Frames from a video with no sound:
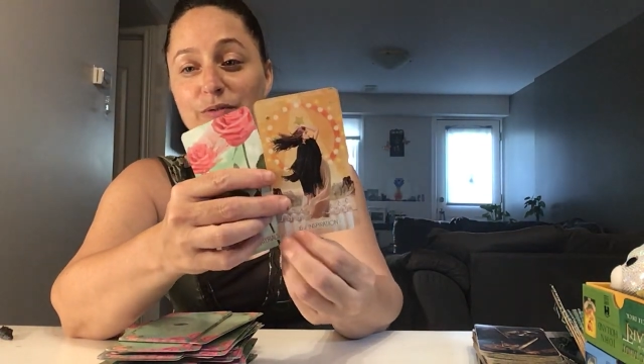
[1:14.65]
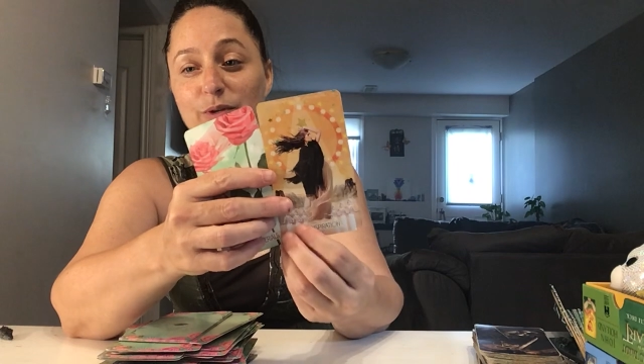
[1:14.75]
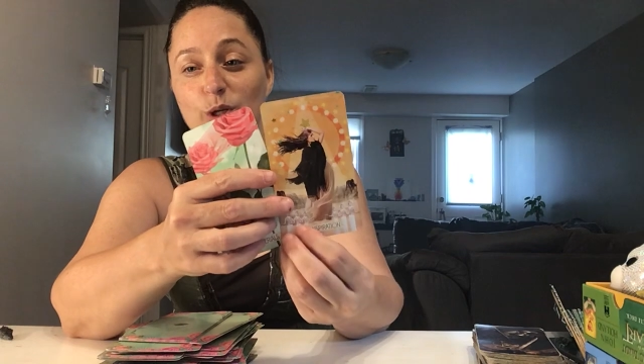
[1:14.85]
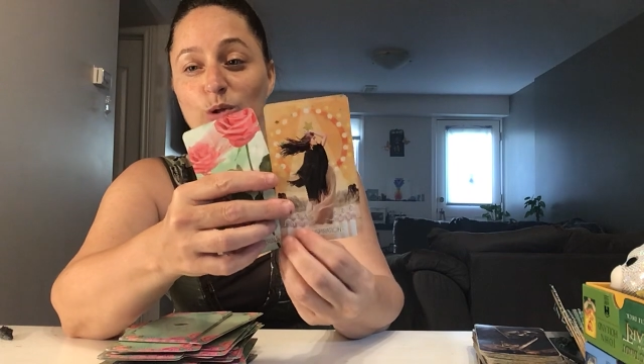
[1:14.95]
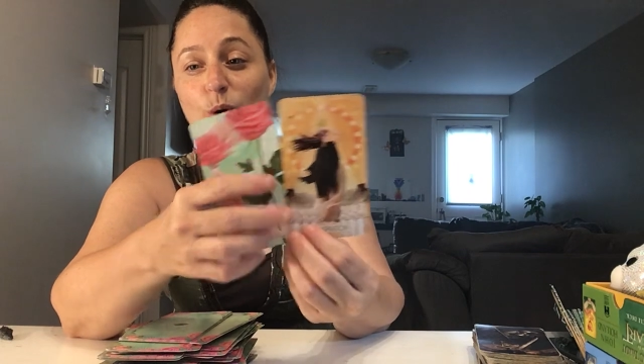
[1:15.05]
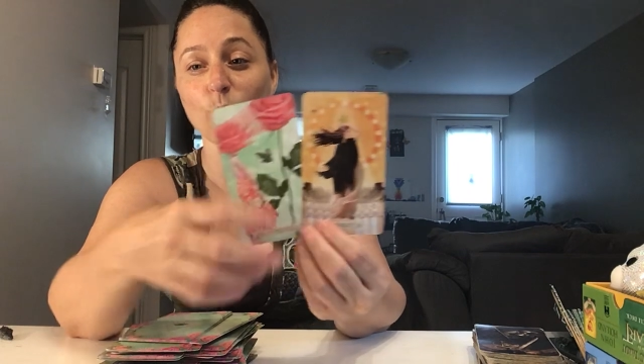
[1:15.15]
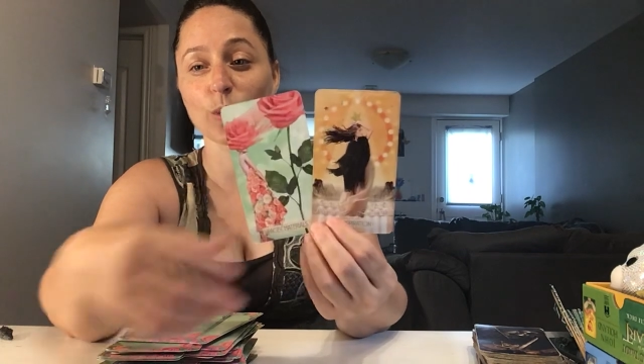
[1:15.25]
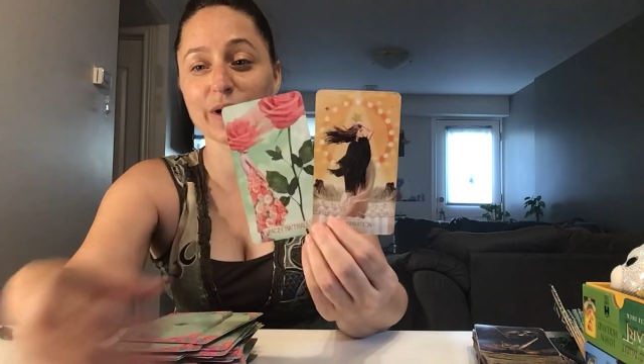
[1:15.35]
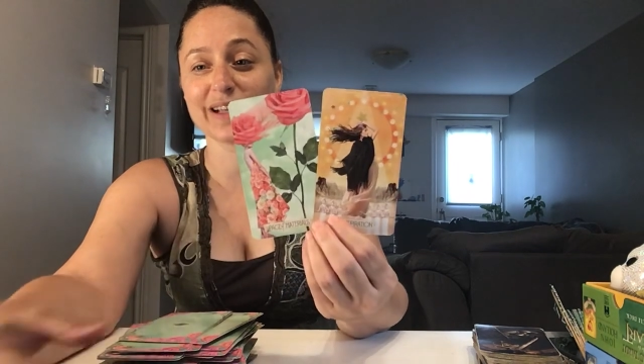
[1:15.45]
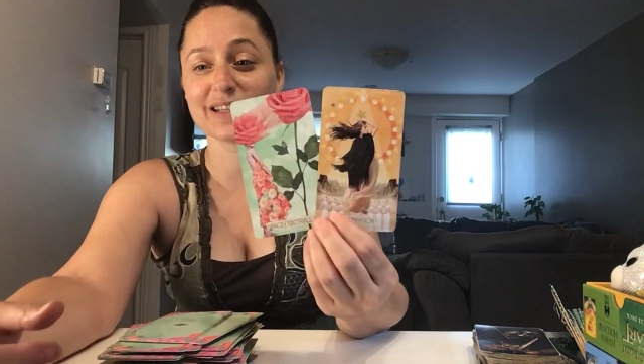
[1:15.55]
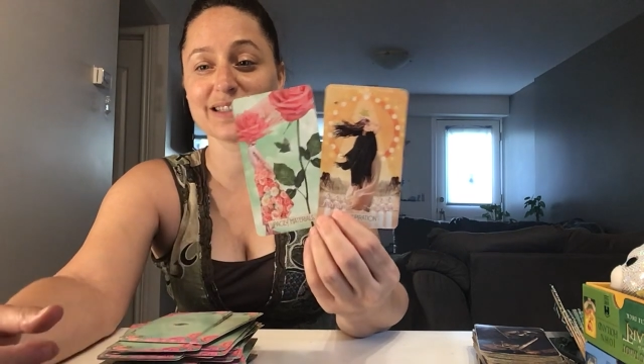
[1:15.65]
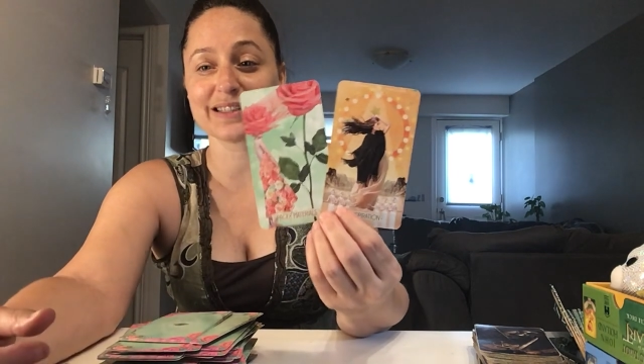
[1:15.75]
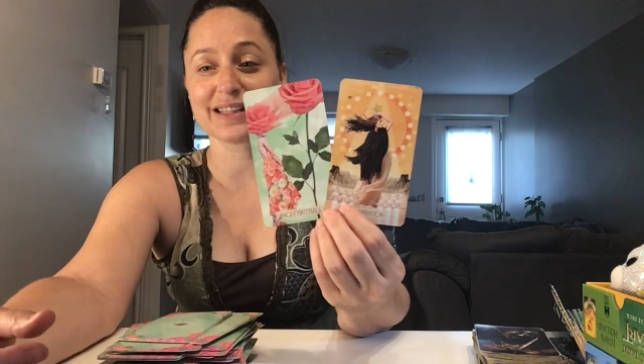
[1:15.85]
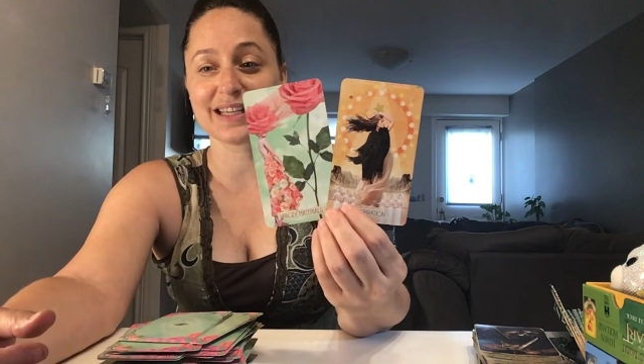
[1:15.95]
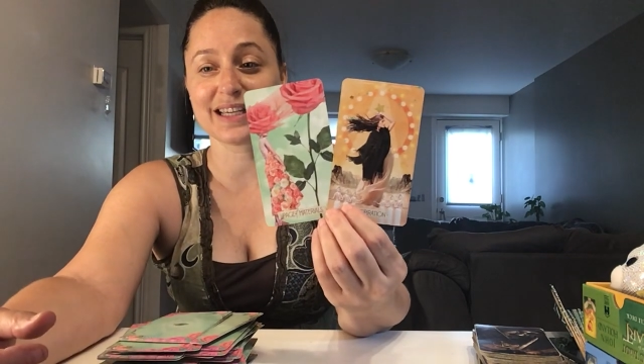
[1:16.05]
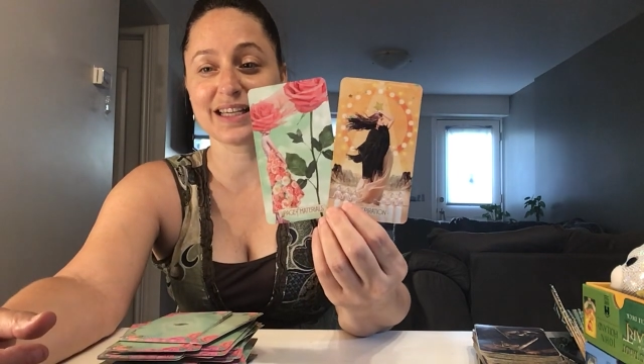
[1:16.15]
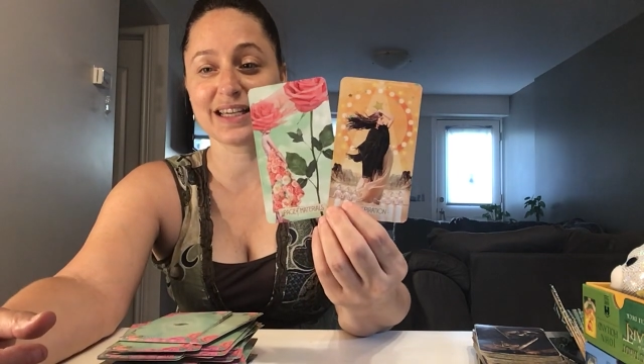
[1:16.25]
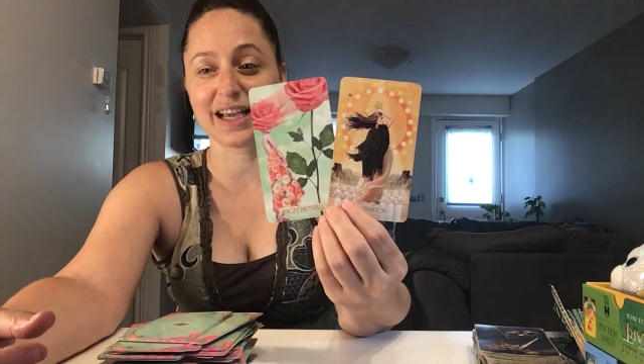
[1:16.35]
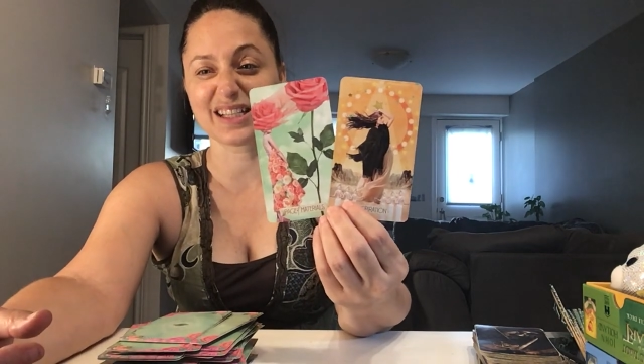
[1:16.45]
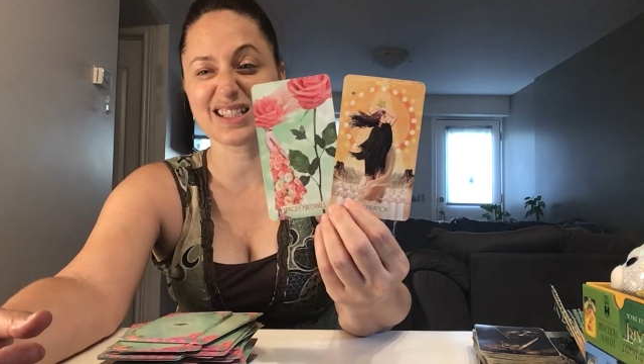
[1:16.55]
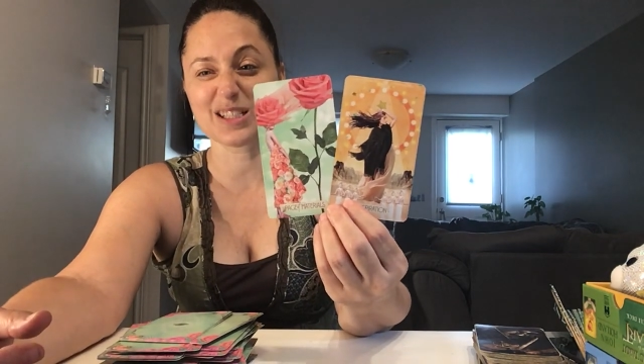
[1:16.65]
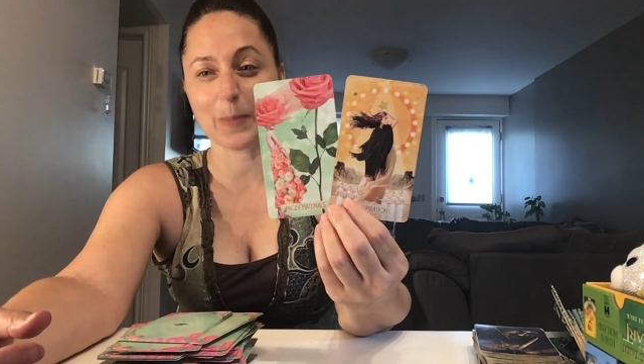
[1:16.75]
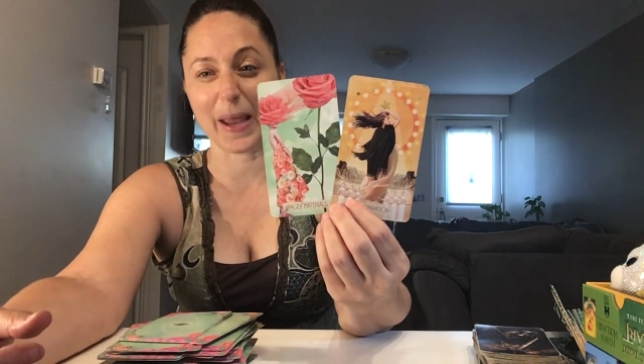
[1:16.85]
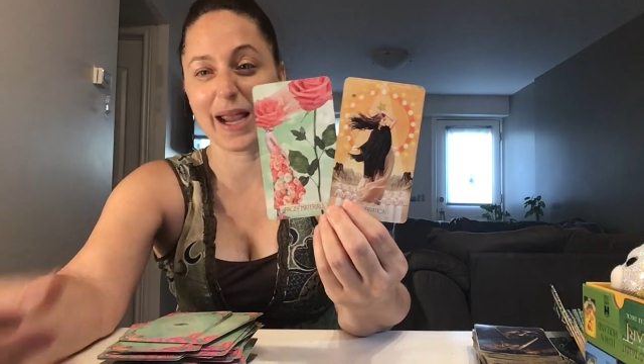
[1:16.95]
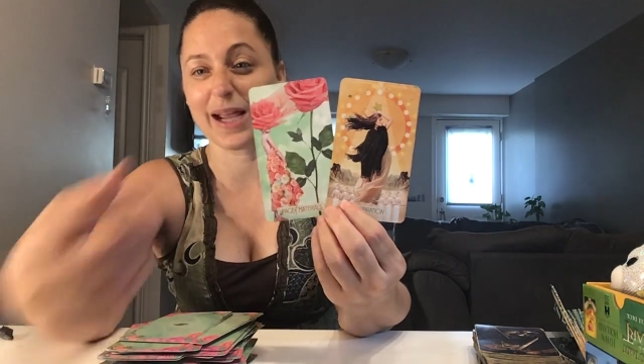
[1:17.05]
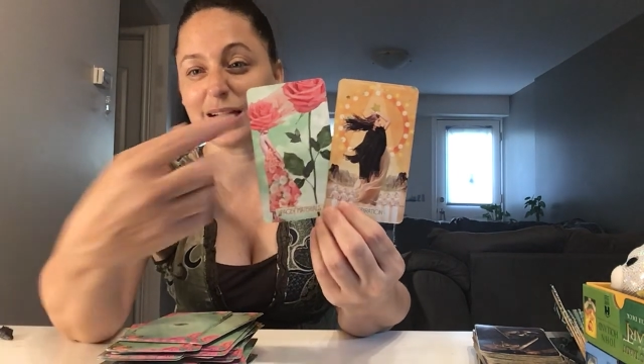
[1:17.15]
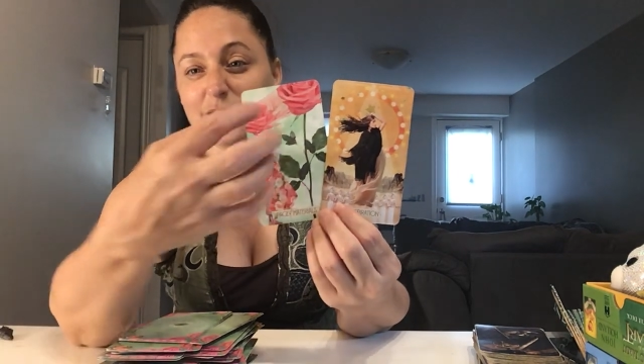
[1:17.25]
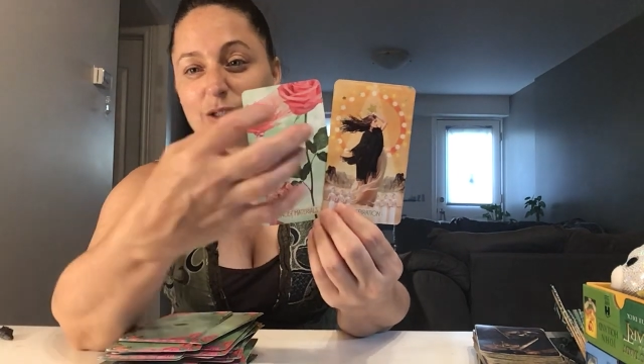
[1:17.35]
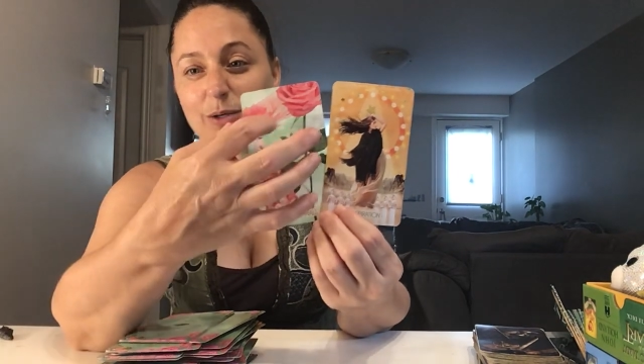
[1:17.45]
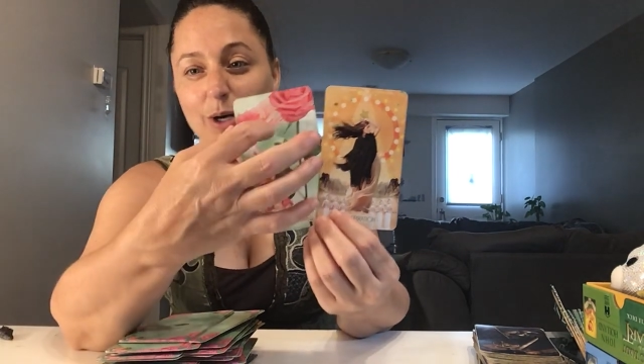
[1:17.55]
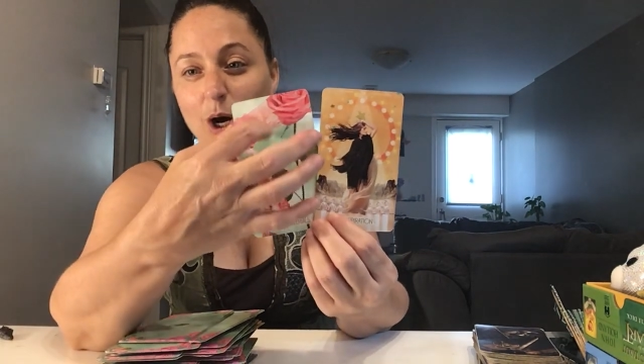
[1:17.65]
victoriously expand your